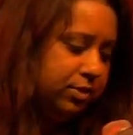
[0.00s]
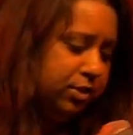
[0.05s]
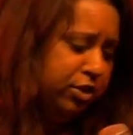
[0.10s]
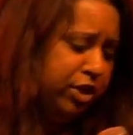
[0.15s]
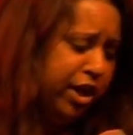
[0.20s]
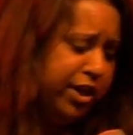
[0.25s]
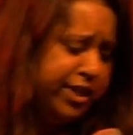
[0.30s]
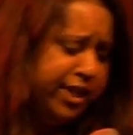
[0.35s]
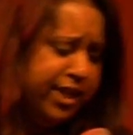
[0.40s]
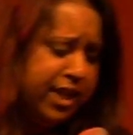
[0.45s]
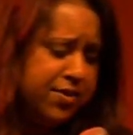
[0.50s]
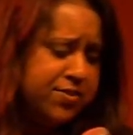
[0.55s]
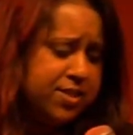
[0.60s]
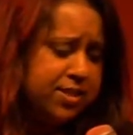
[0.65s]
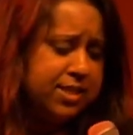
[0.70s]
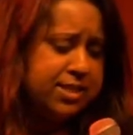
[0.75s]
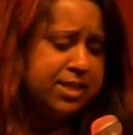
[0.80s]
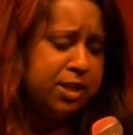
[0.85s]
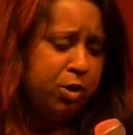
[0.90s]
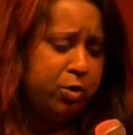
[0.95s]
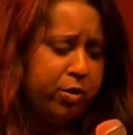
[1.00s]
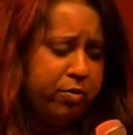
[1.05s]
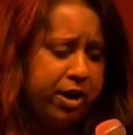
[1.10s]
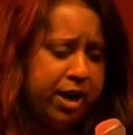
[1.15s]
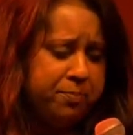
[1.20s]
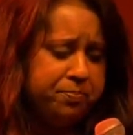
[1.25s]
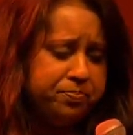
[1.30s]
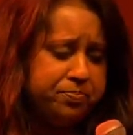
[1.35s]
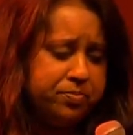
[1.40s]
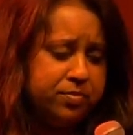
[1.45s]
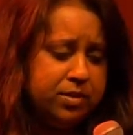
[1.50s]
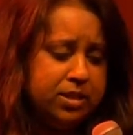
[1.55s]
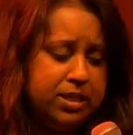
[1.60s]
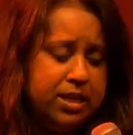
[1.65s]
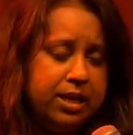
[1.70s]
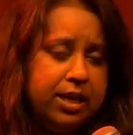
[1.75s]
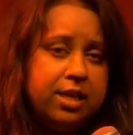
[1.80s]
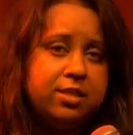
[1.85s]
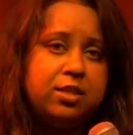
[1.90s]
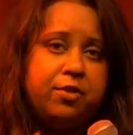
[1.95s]
Kanye gives her this hologram.
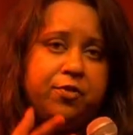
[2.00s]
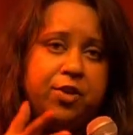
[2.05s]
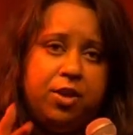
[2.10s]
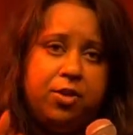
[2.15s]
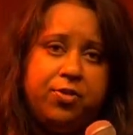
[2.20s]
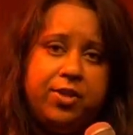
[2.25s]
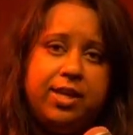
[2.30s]
So a few